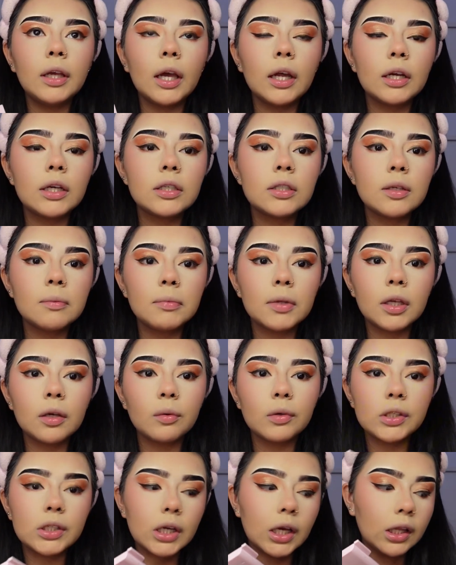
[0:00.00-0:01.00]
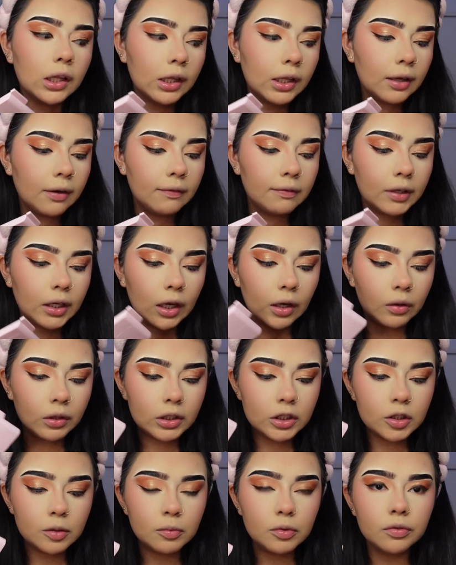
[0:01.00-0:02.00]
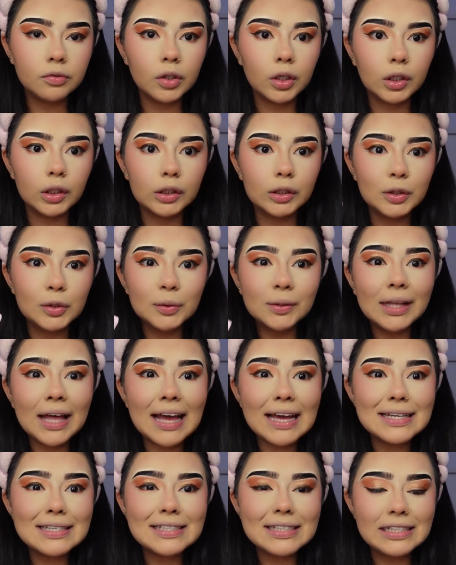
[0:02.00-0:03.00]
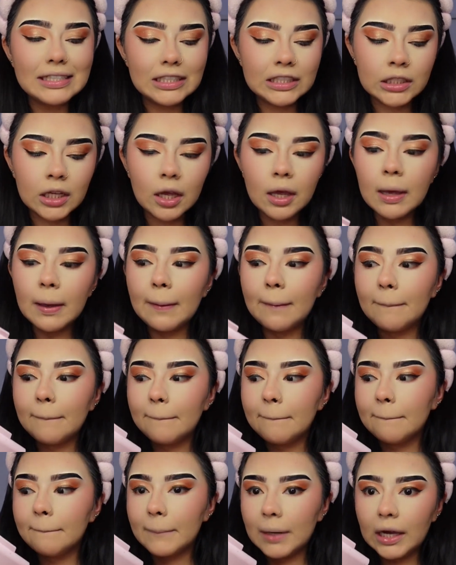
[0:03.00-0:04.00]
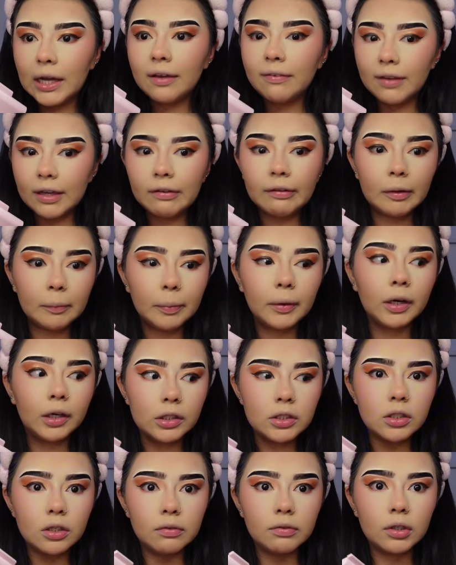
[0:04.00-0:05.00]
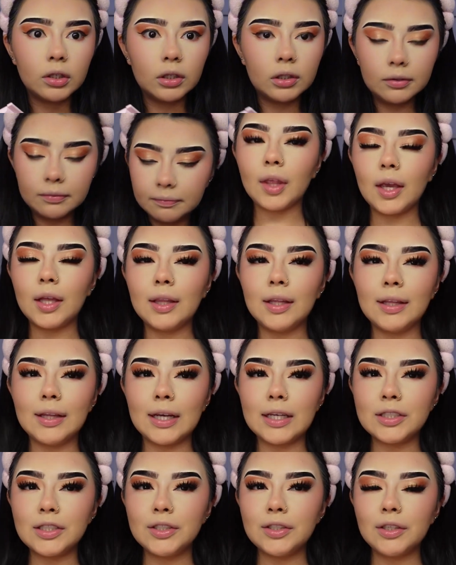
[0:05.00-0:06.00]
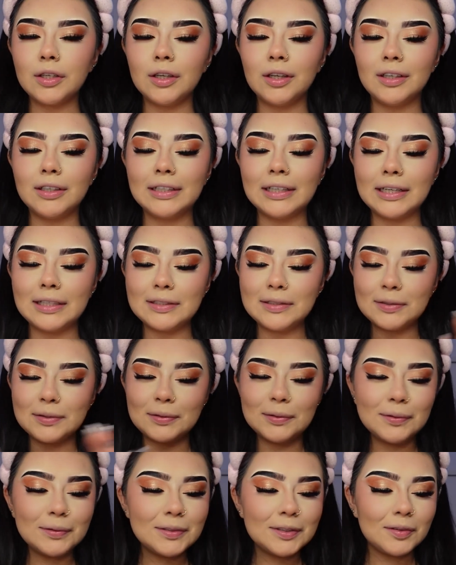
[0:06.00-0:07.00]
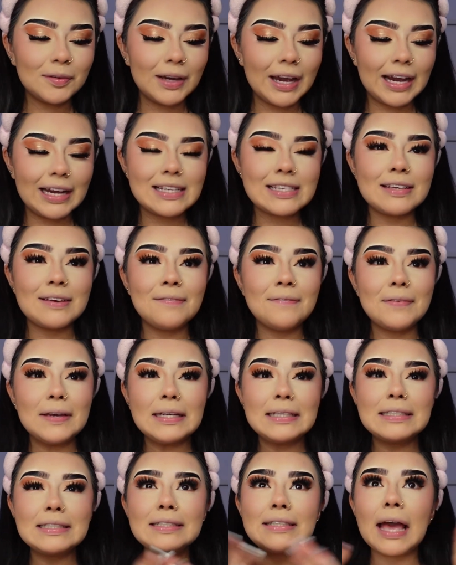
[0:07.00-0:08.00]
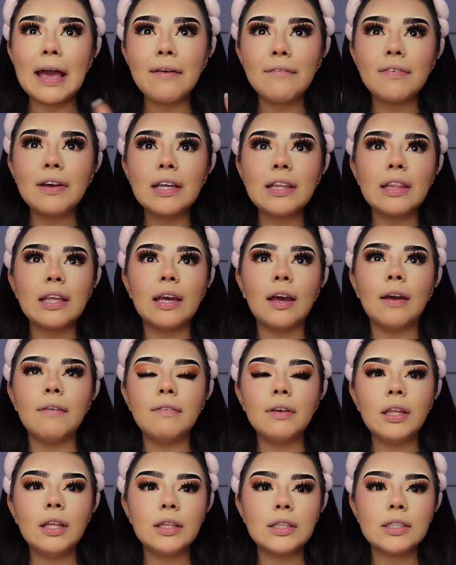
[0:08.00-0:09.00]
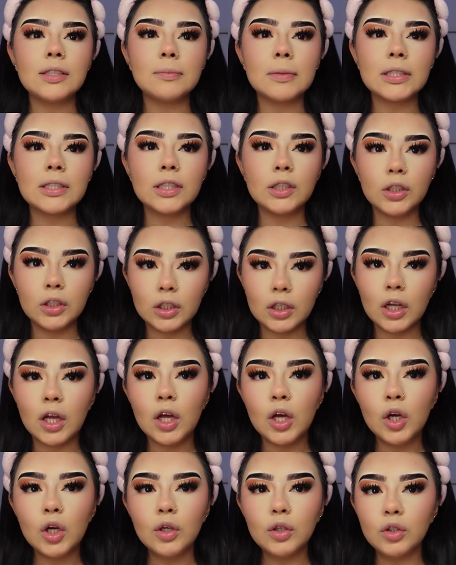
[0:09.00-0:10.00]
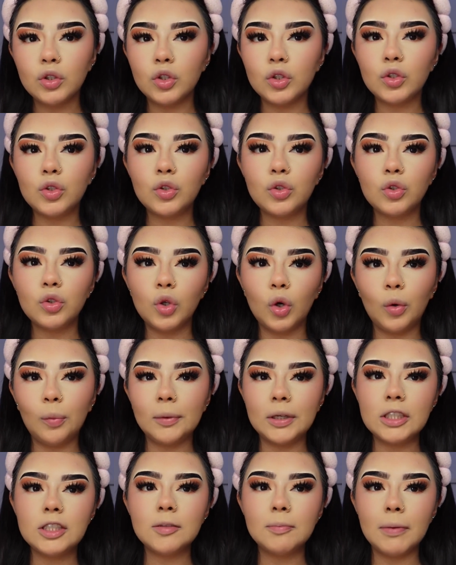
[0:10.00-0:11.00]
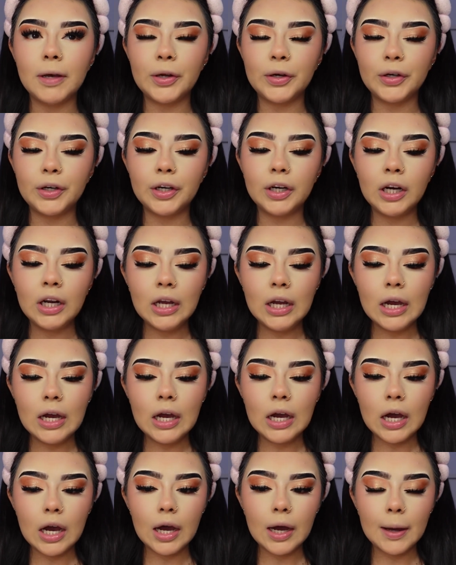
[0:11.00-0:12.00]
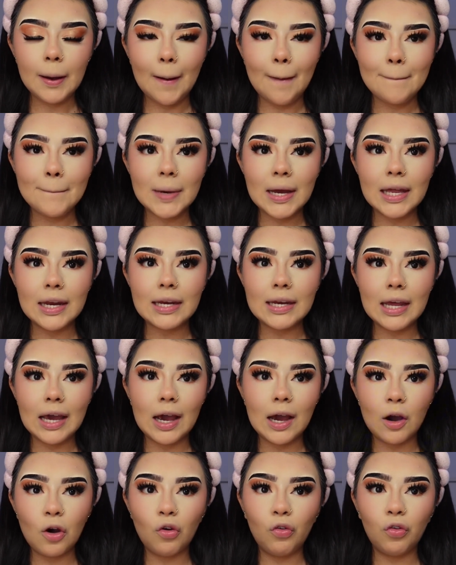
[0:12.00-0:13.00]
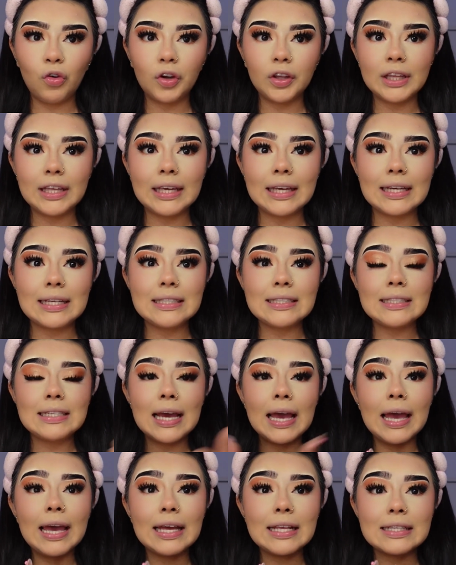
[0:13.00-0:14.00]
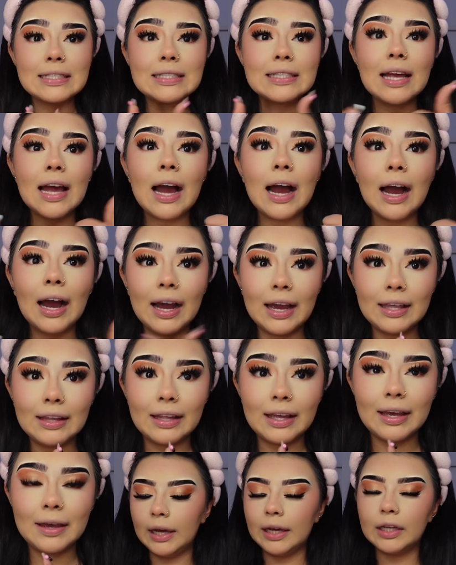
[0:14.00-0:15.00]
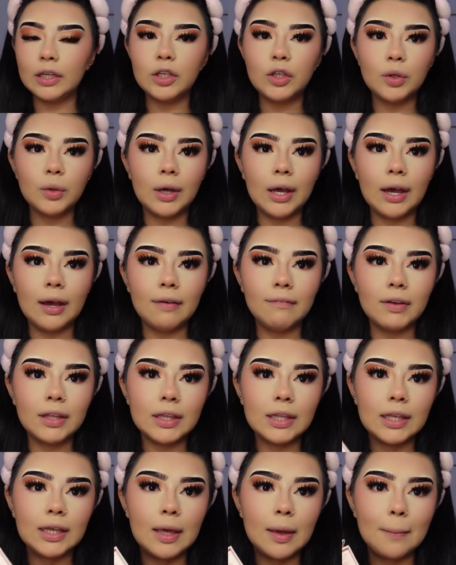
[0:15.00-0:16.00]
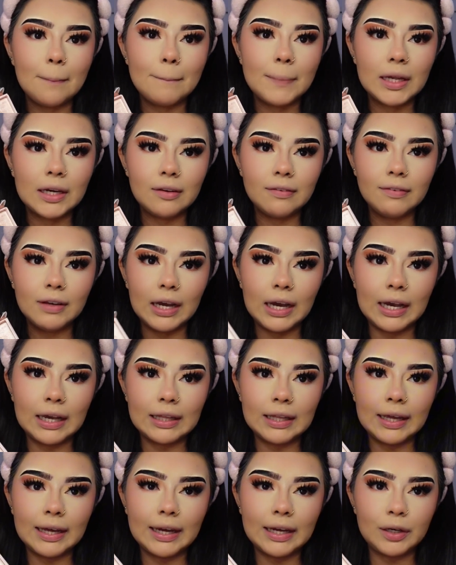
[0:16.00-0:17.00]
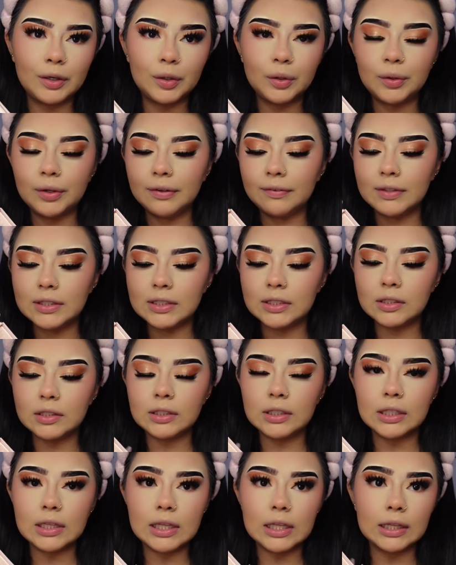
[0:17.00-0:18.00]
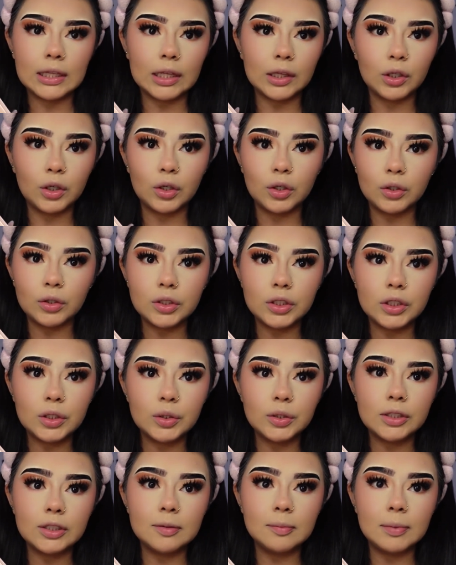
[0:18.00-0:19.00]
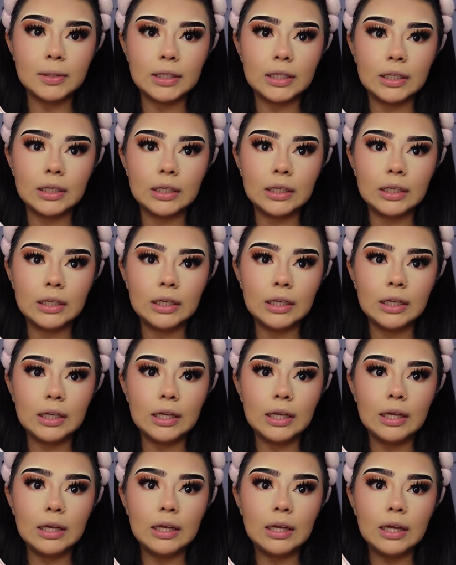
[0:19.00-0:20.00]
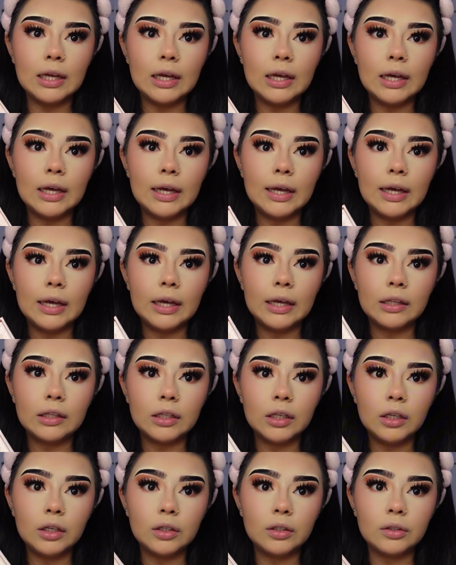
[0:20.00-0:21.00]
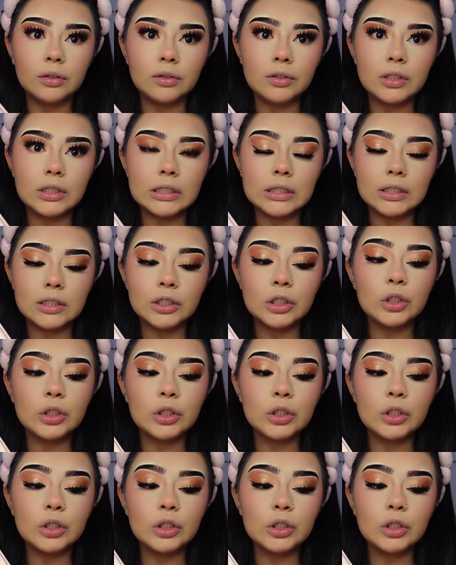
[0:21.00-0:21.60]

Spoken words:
added something which I love. Now let's move on to lashes. My favorite part so far. The lashes are on. I told you guys it fixes everything. I feel like this makes it look just so much better. Now for the intense highlight. I do have the Benefit highlight. I don't know if this is the thing that the girls used, but hello, she's